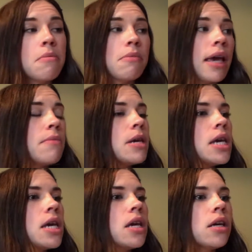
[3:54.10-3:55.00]
Maybe
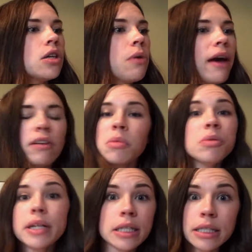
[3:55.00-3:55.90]
you have a
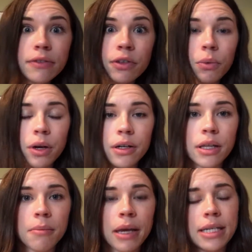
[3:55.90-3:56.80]
completely different
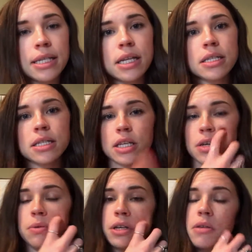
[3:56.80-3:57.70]
word that makes sense to
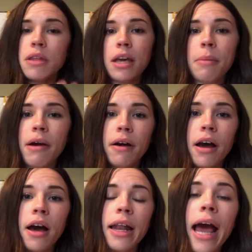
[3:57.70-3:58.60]
you when you think about
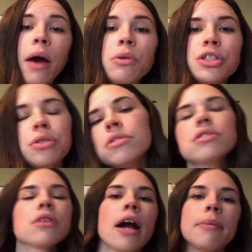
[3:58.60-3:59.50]
God. How would you
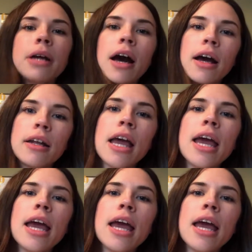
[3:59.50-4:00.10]
describe God?